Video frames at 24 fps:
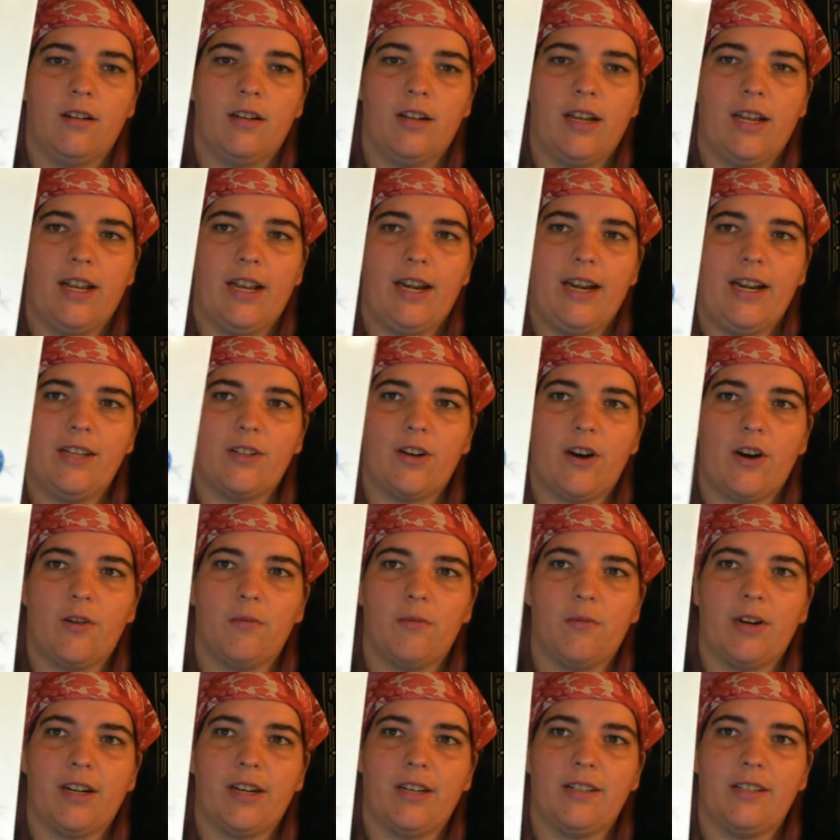And his
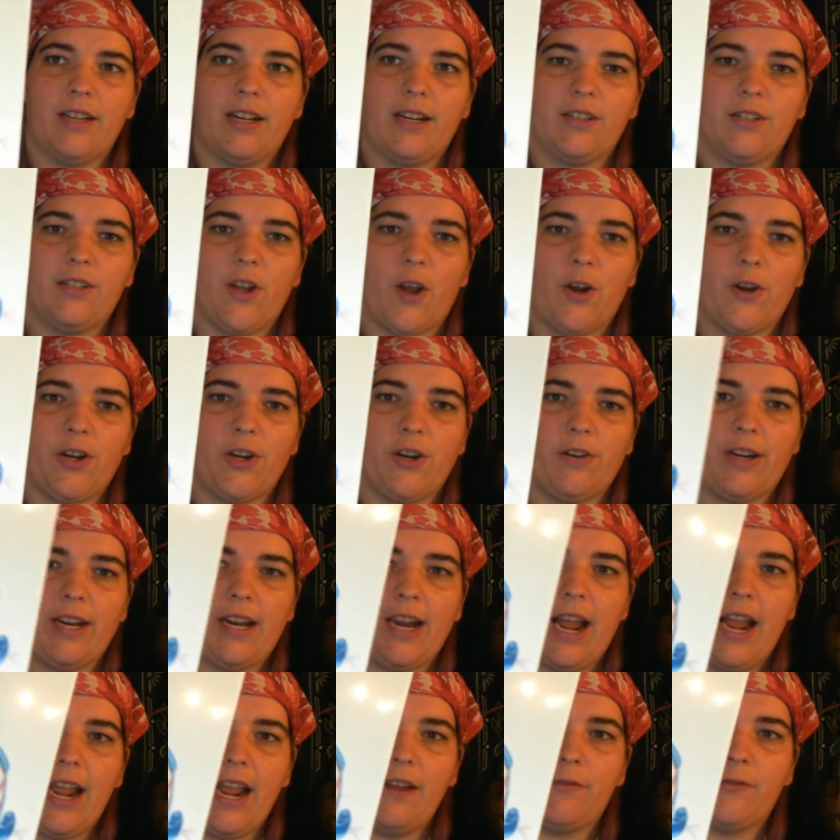artwork is like so
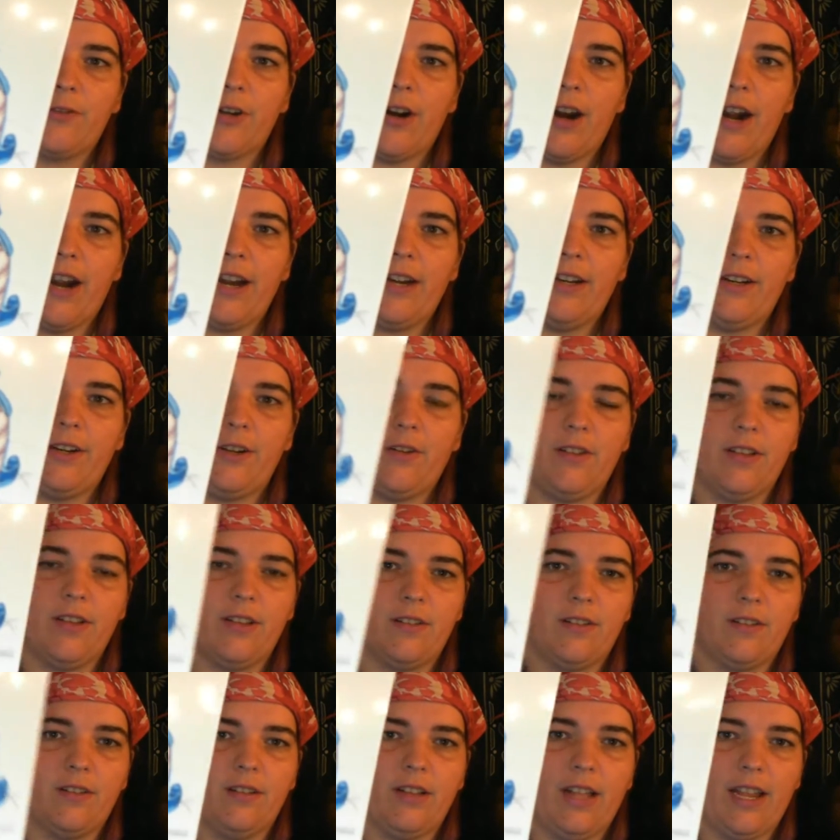unique. I have tried to do
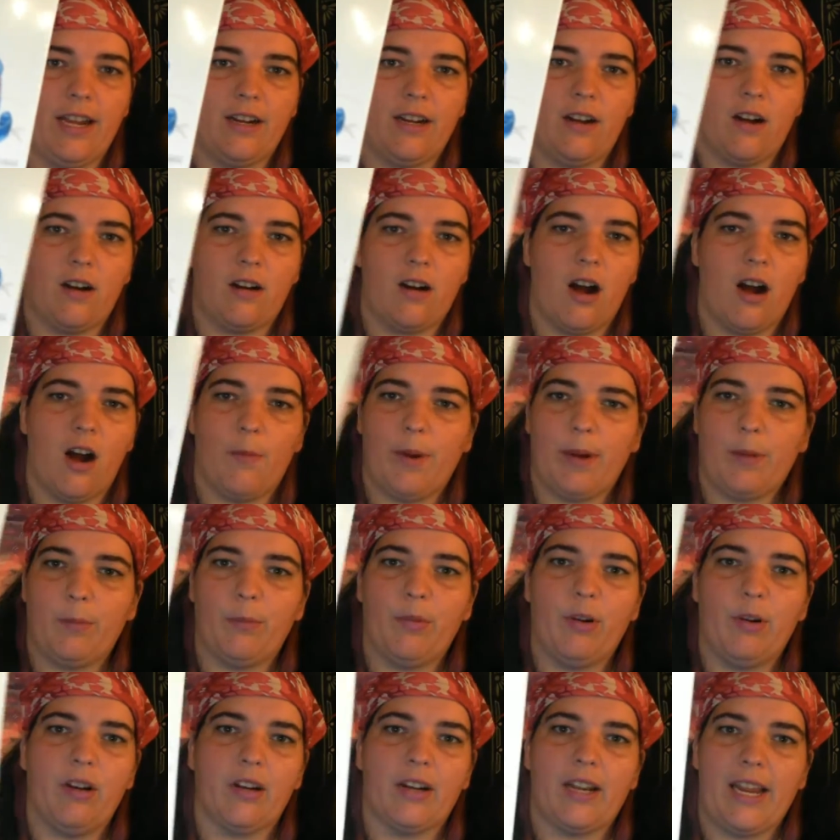this like comic
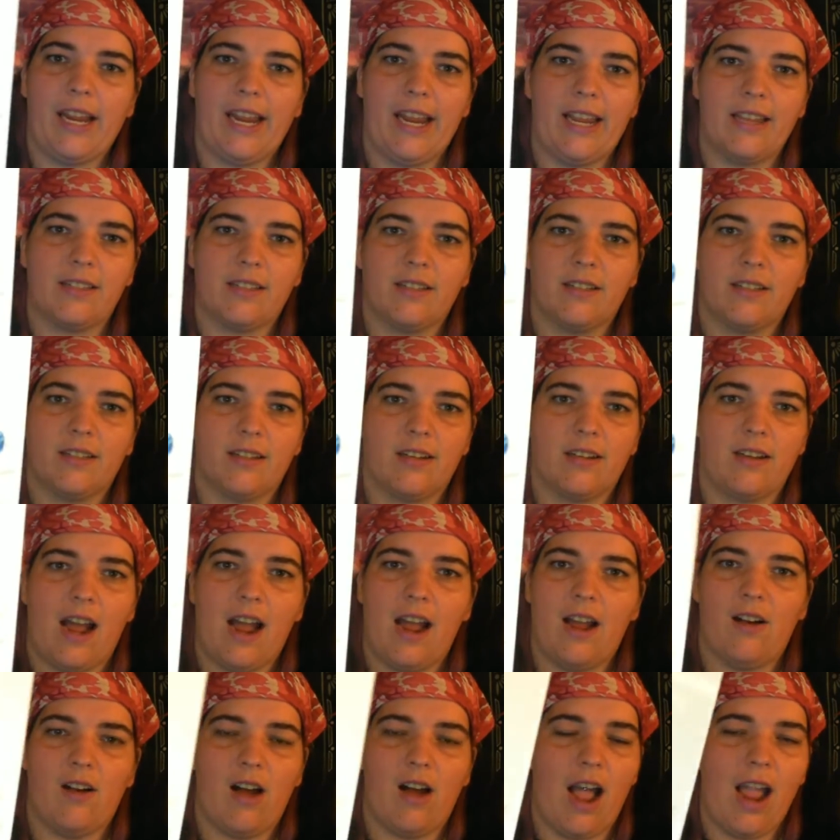book-esque
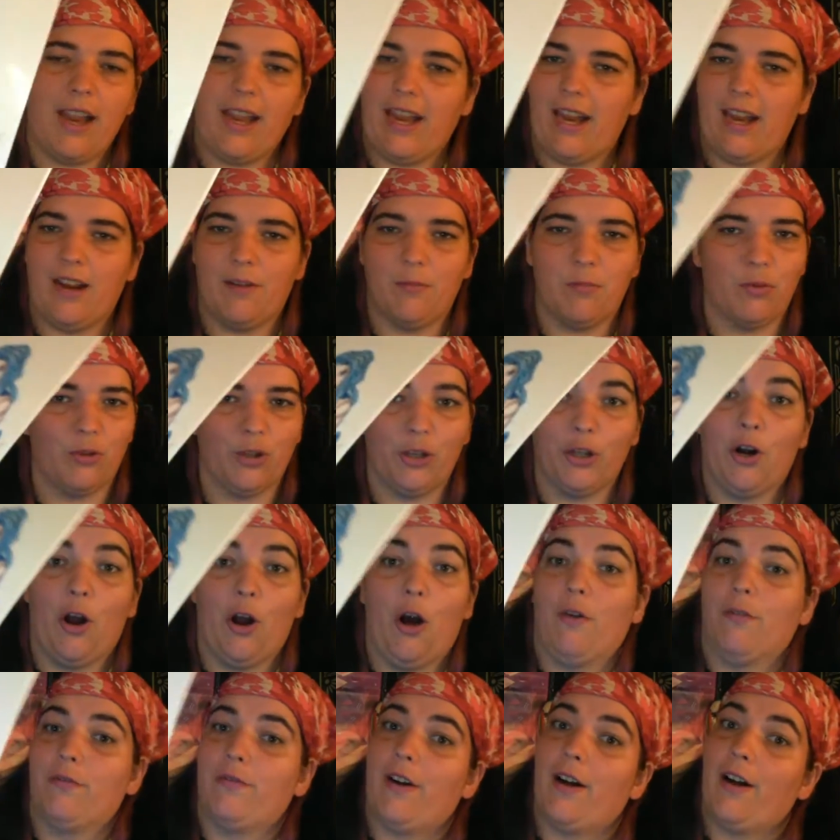style. I can't pull it
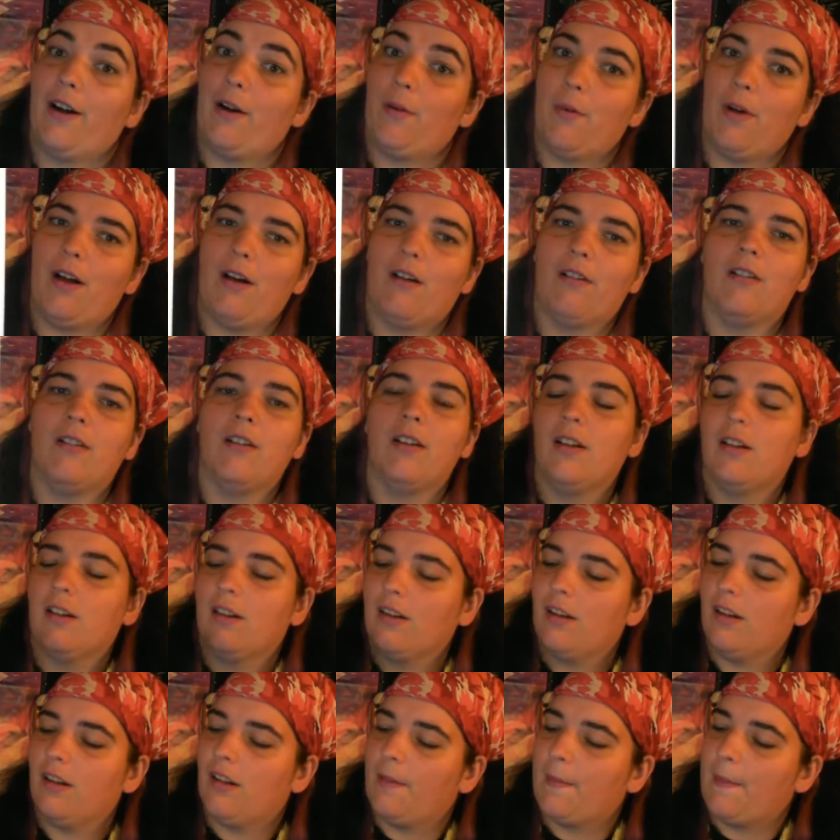off very well.
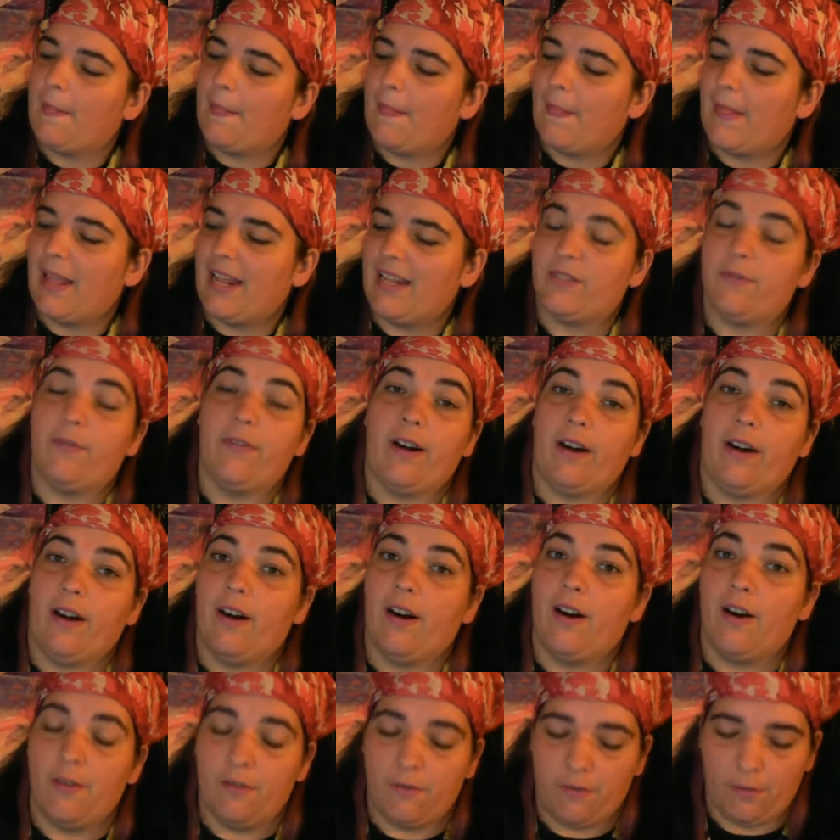It's very
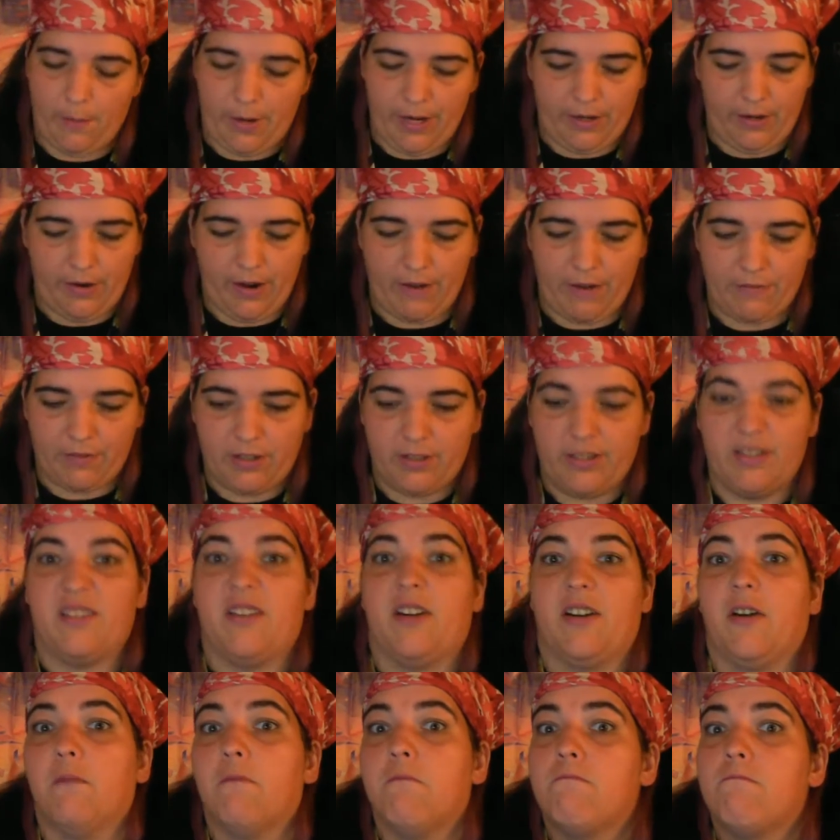hard for me to have to sit
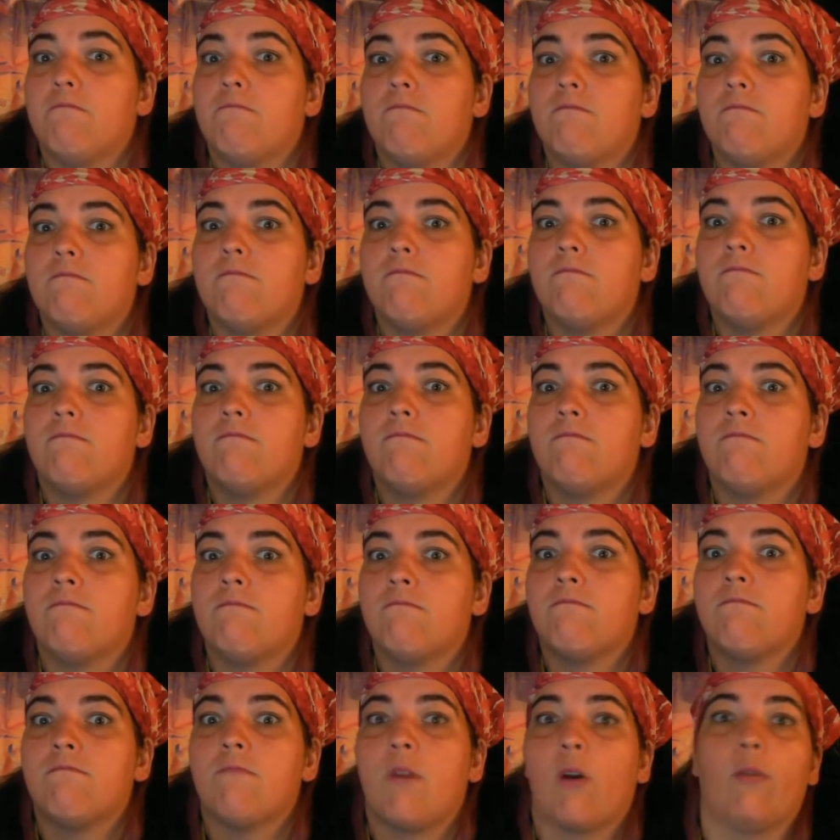there.
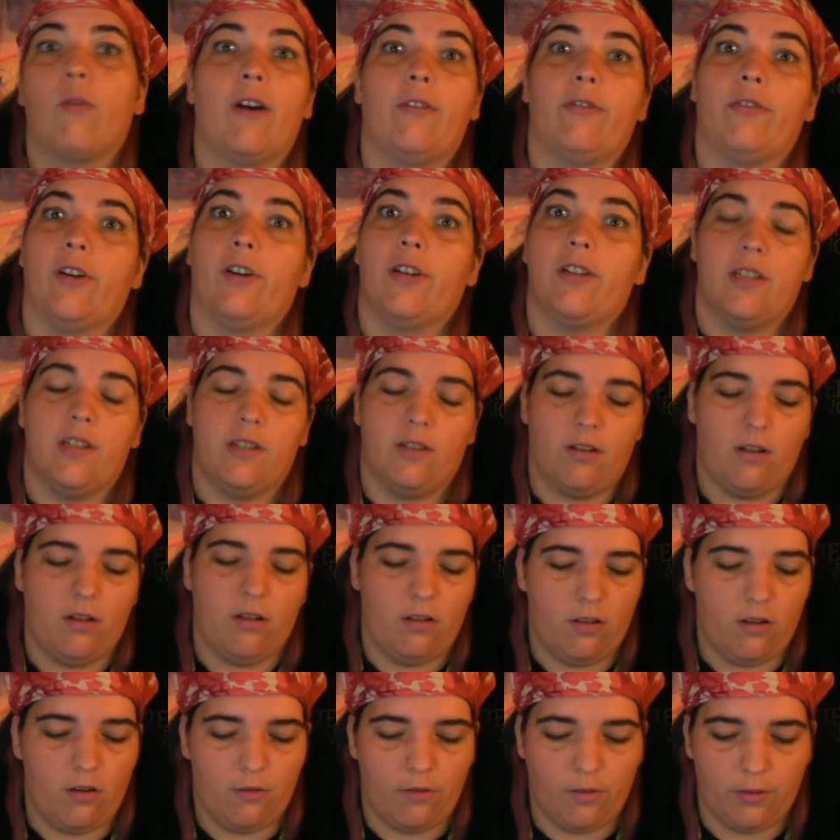References
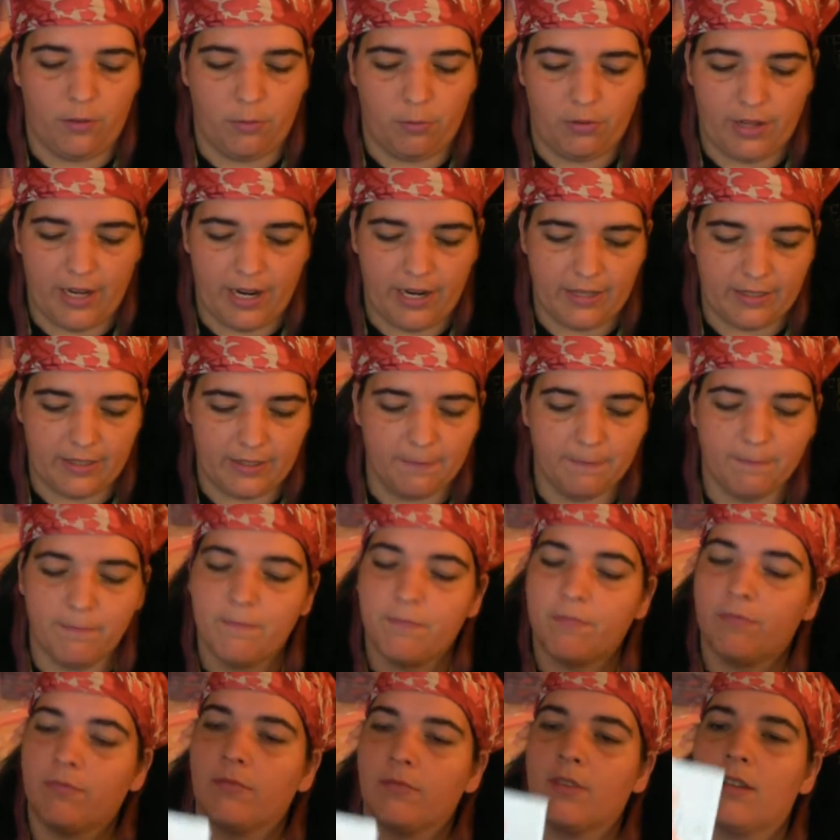all over the place.
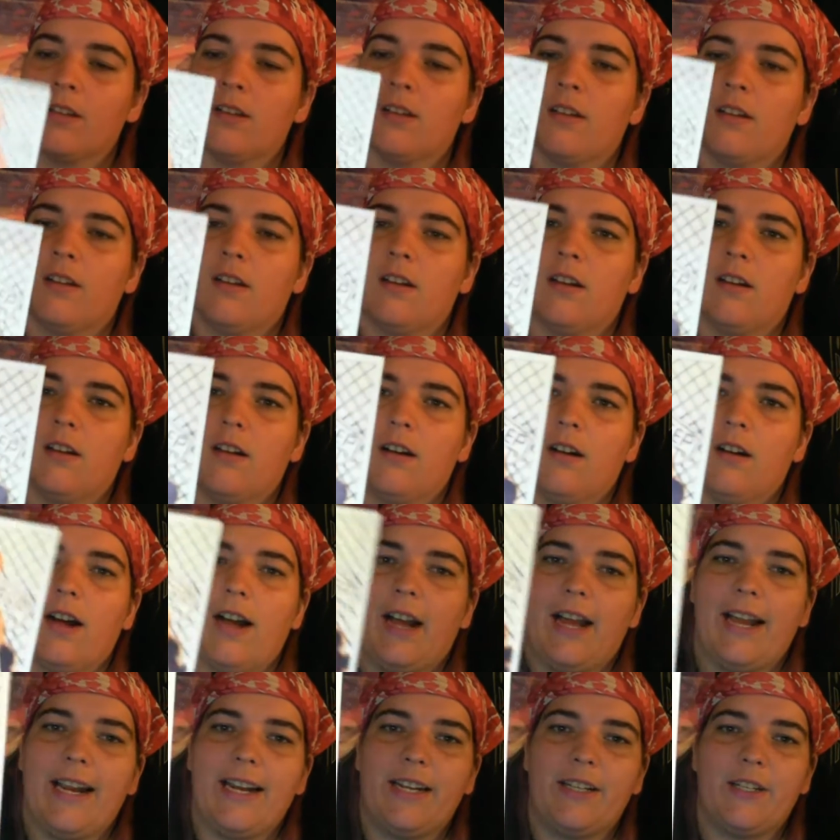
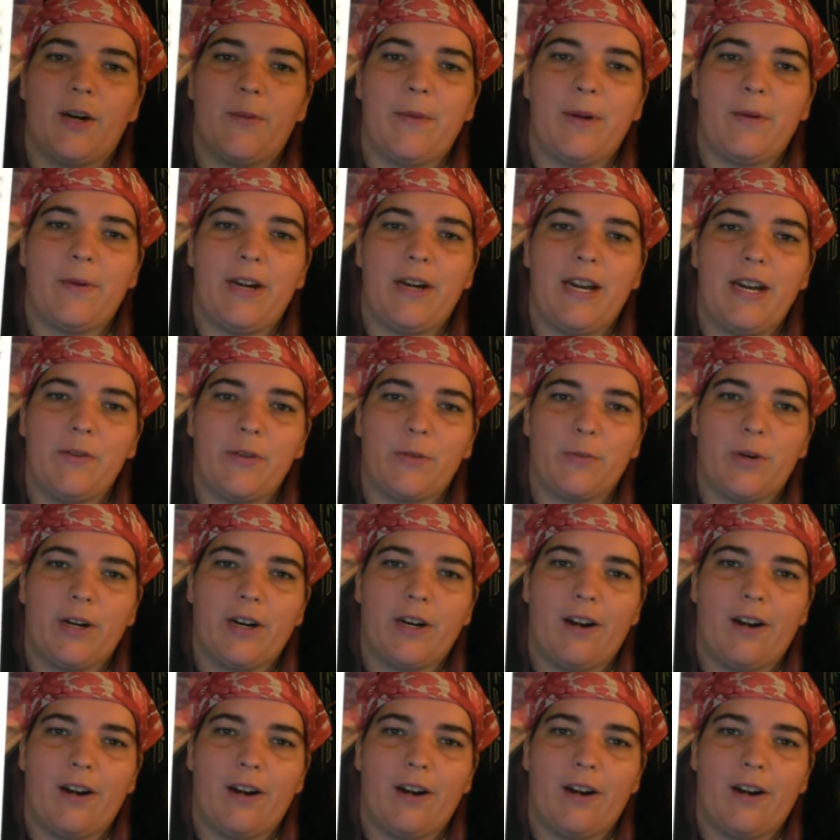He told me when he was working